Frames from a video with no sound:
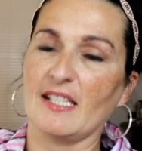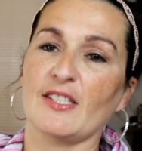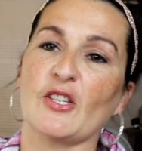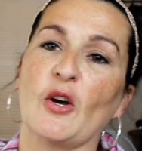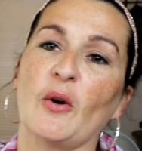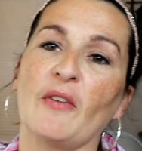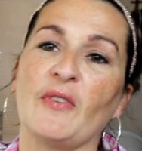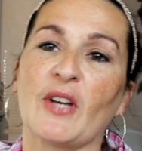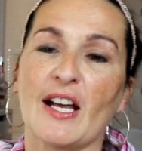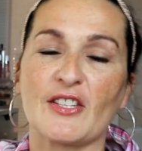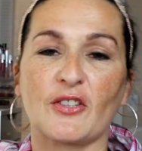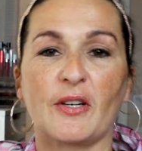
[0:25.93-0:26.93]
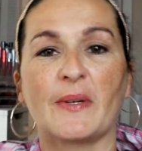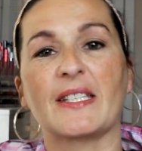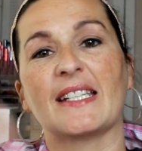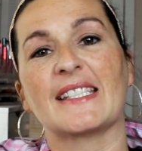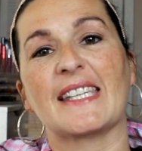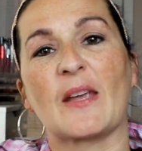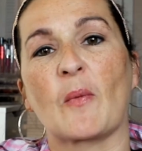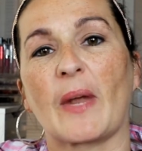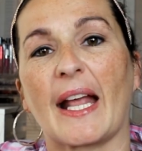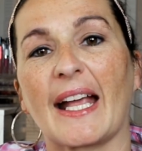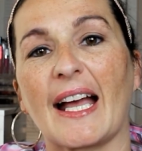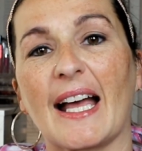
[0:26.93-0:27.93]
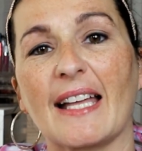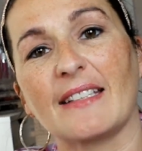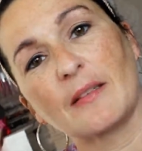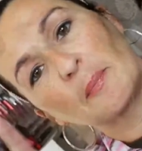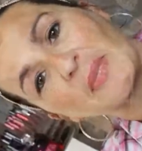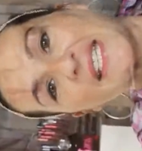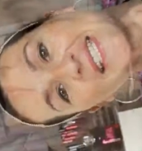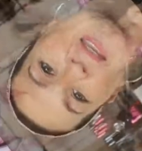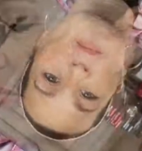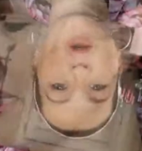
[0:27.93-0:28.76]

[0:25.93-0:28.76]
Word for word: so if you guys are interested in seeing what I got, please keep